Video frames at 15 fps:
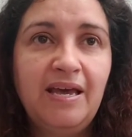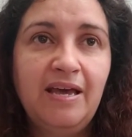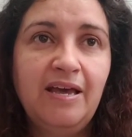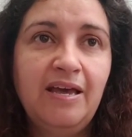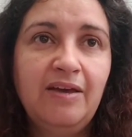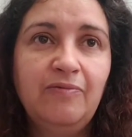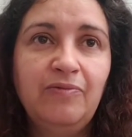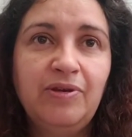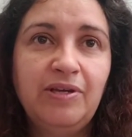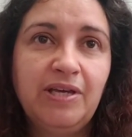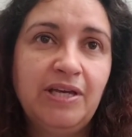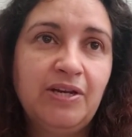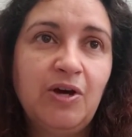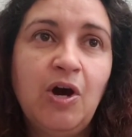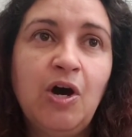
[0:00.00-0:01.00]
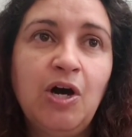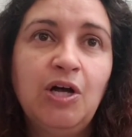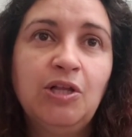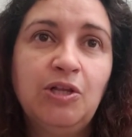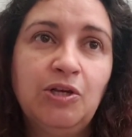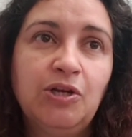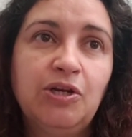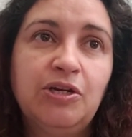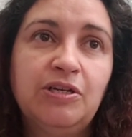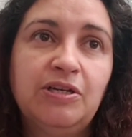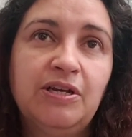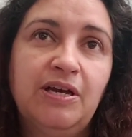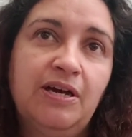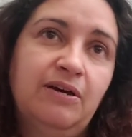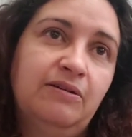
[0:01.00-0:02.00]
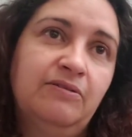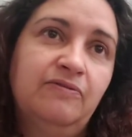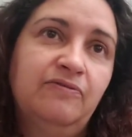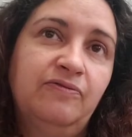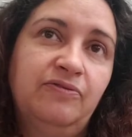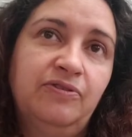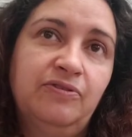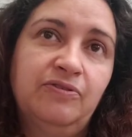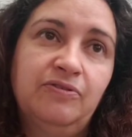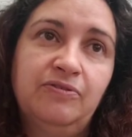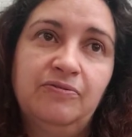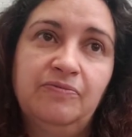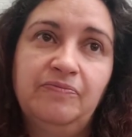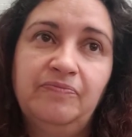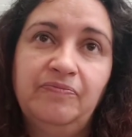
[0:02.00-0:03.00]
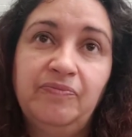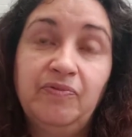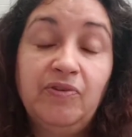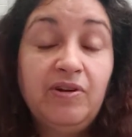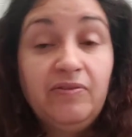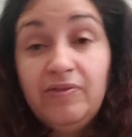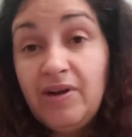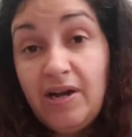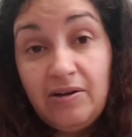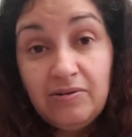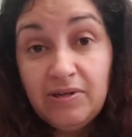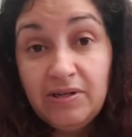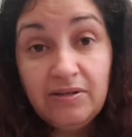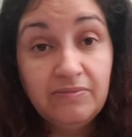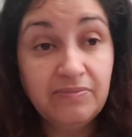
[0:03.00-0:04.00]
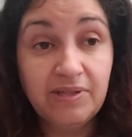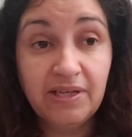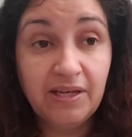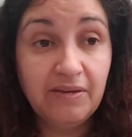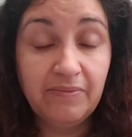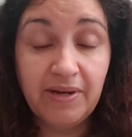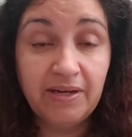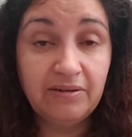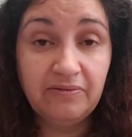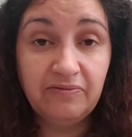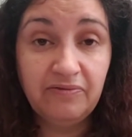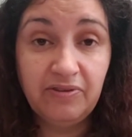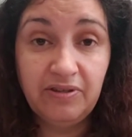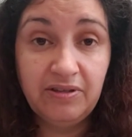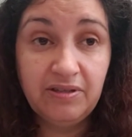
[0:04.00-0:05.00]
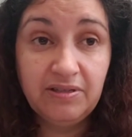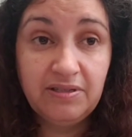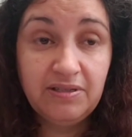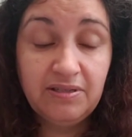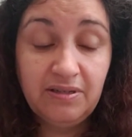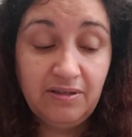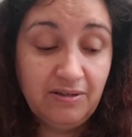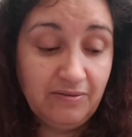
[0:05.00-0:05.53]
And we can all learn out of, you know, whatever outcome came out of this.